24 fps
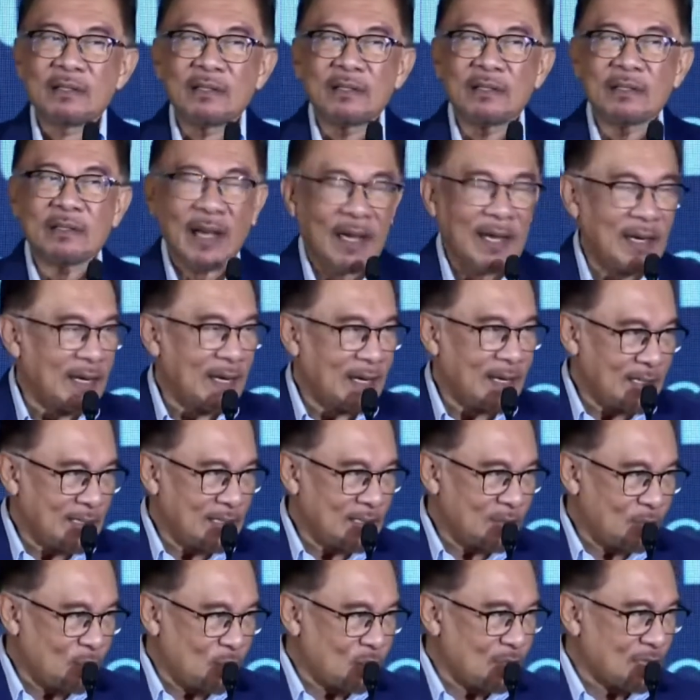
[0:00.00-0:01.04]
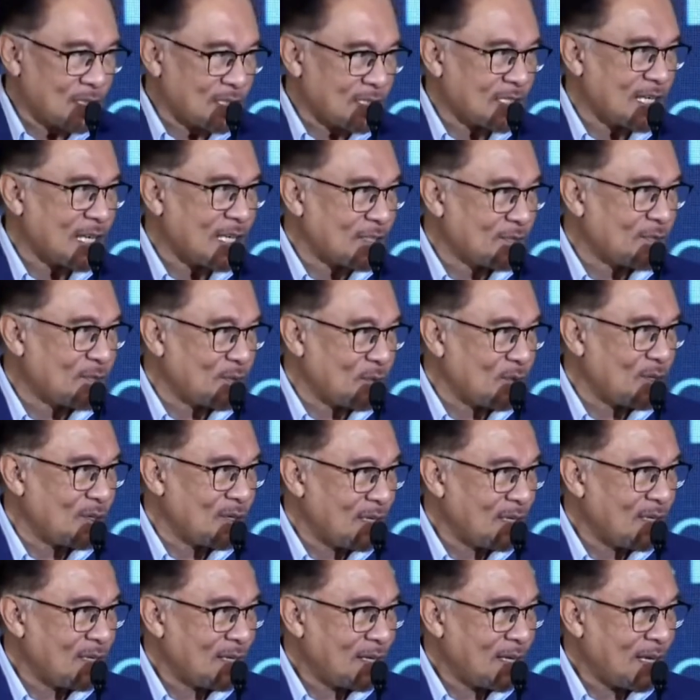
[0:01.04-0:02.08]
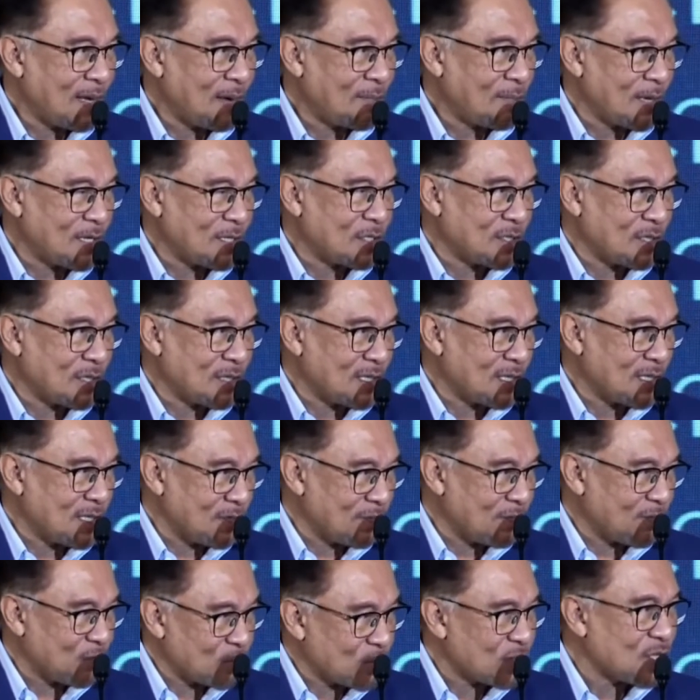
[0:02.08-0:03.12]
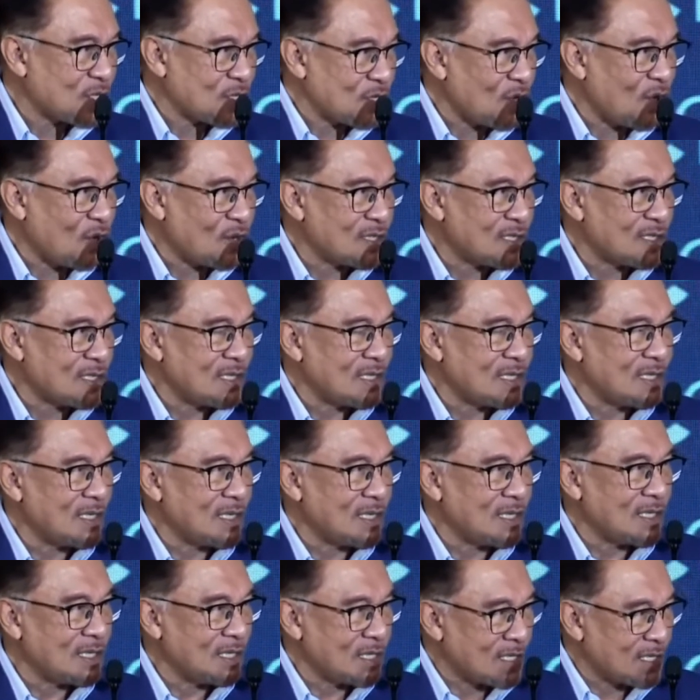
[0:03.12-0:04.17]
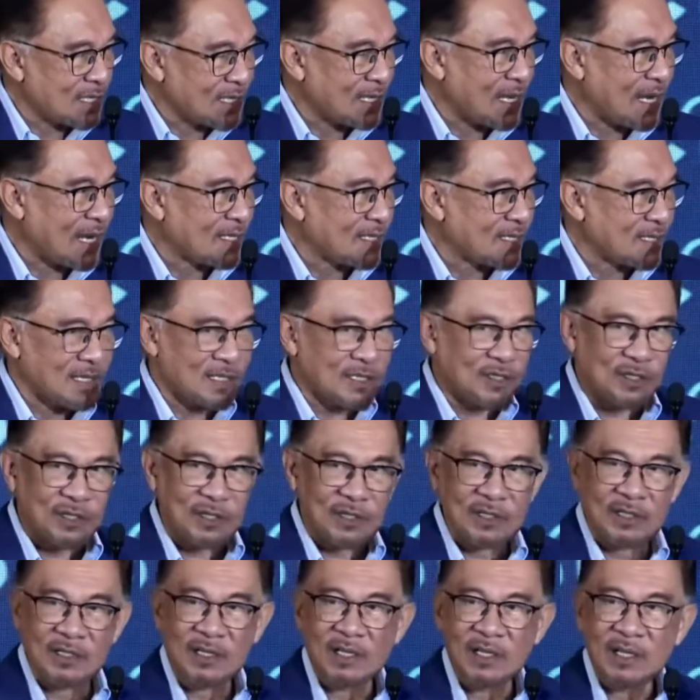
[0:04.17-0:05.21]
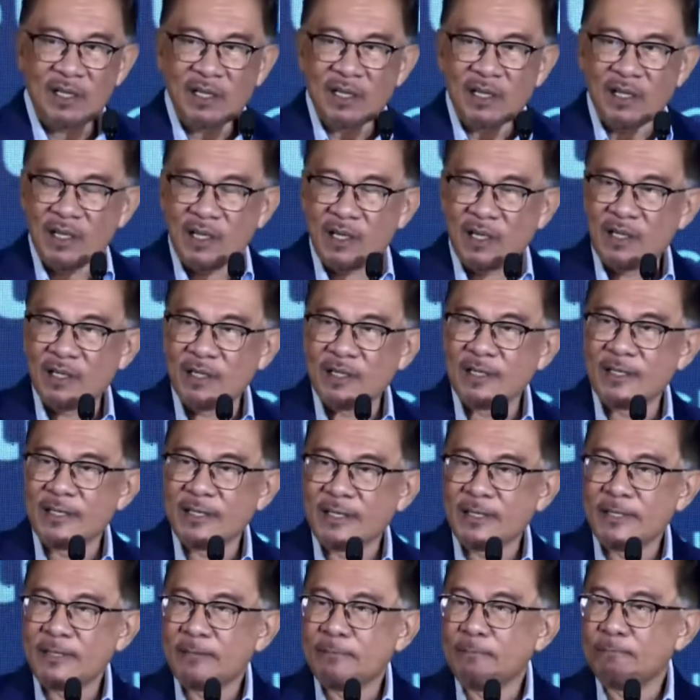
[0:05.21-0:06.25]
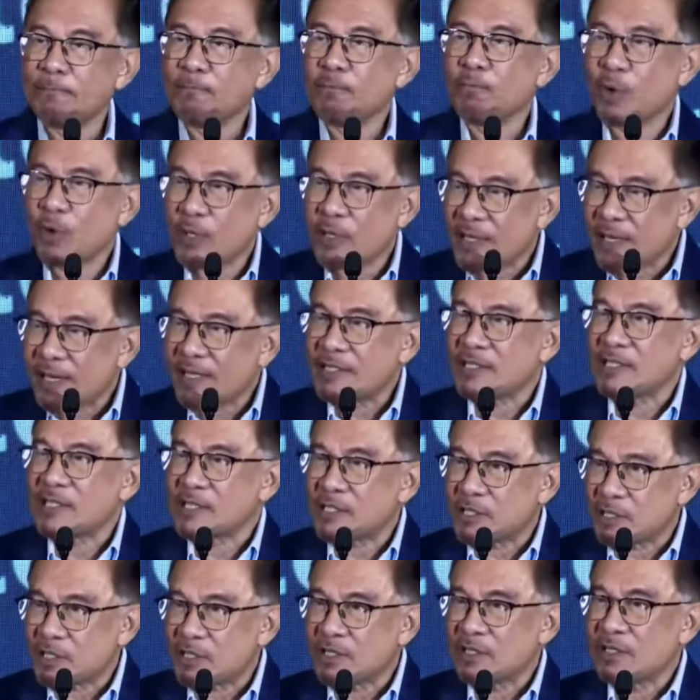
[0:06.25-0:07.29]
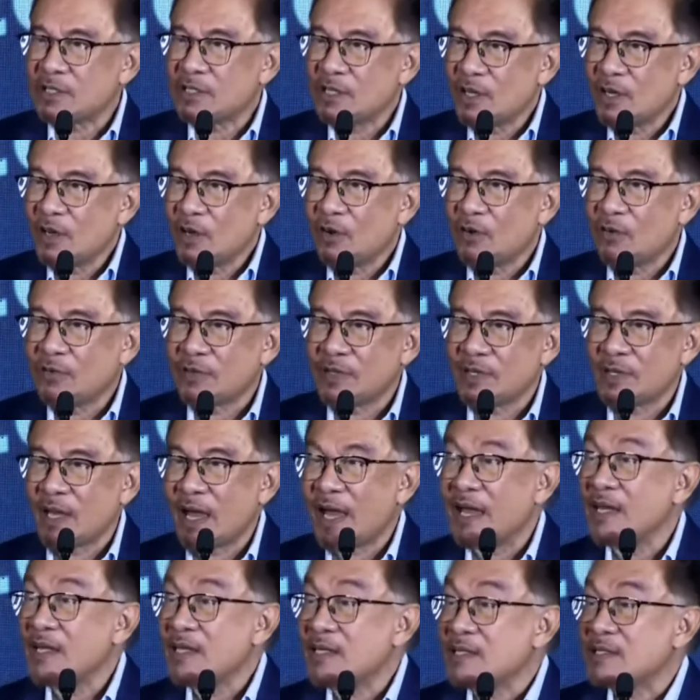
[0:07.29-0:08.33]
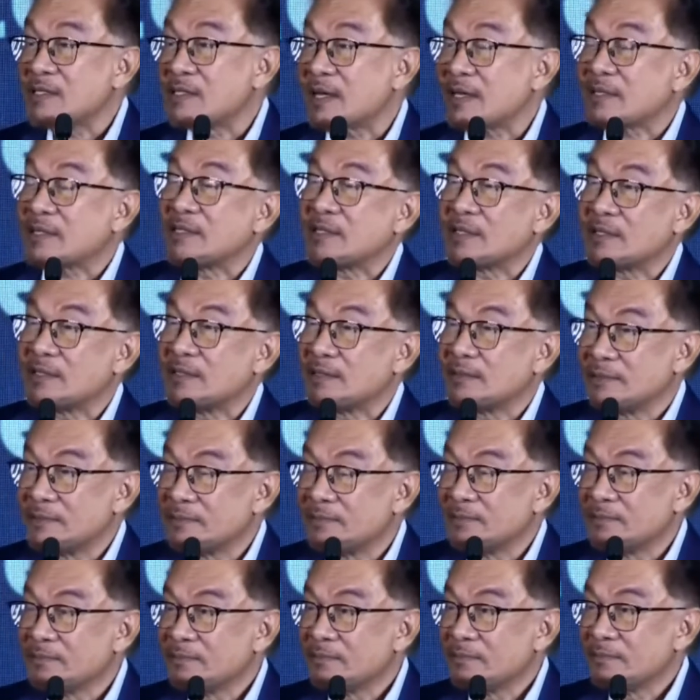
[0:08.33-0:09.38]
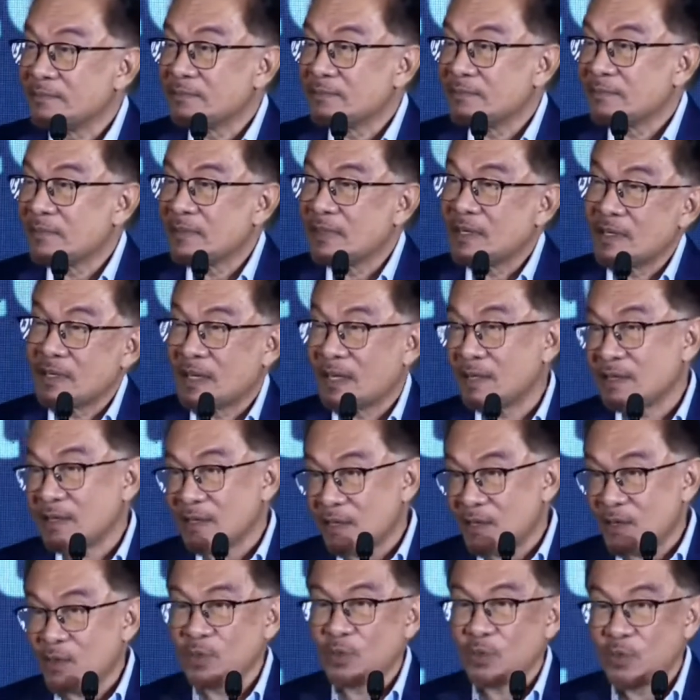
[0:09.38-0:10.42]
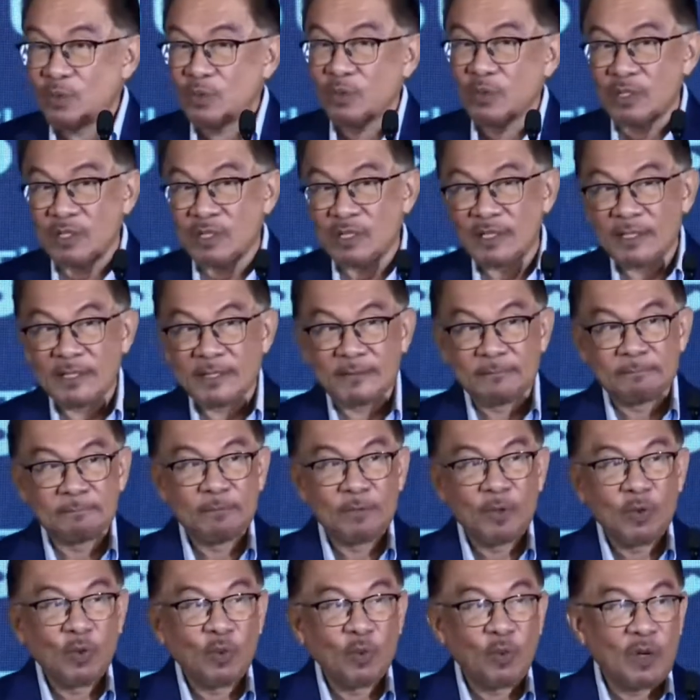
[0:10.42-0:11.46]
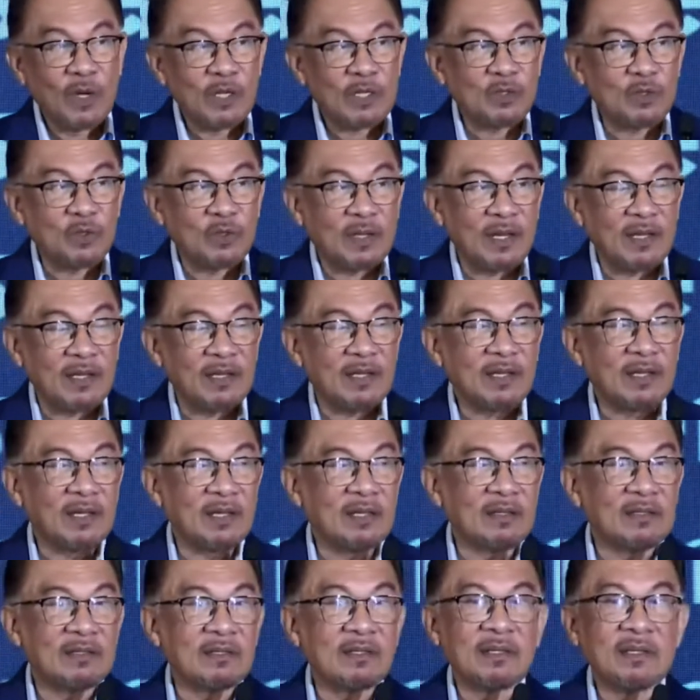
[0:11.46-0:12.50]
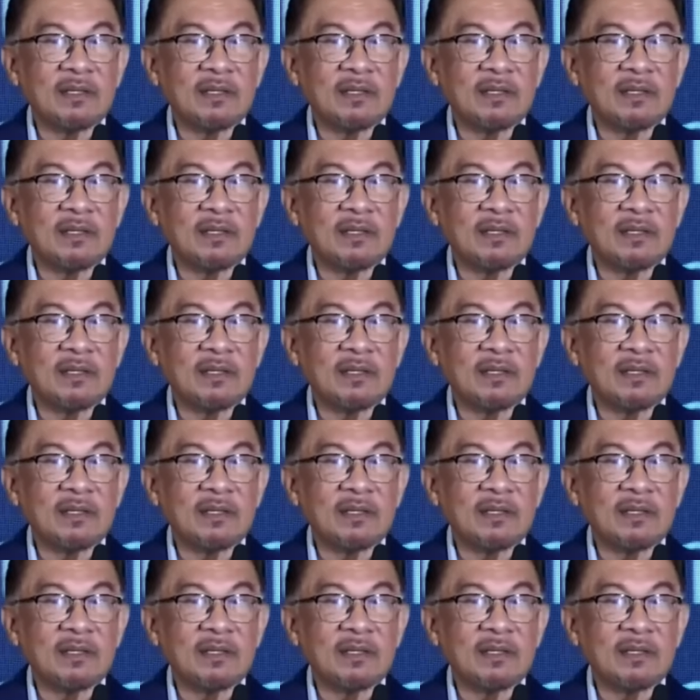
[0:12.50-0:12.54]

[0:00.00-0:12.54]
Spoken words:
Thailand is more successful. I mentioned in food technology, in digitalization, in the modernization of the energy sector. And I think we would work together and